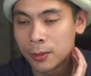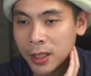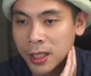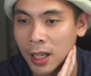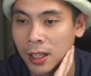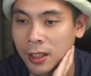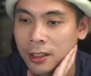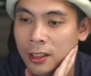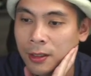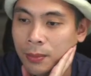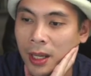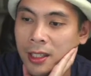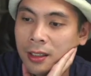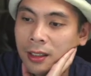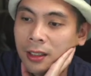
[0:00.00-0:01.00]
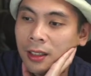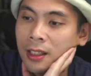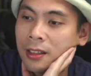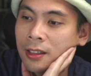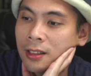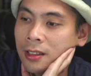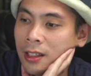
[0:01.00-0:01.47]
But yeah, this is basically
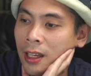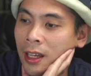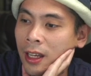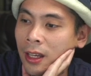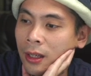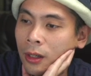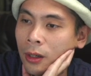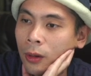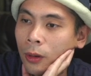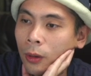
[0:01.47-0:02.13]
just a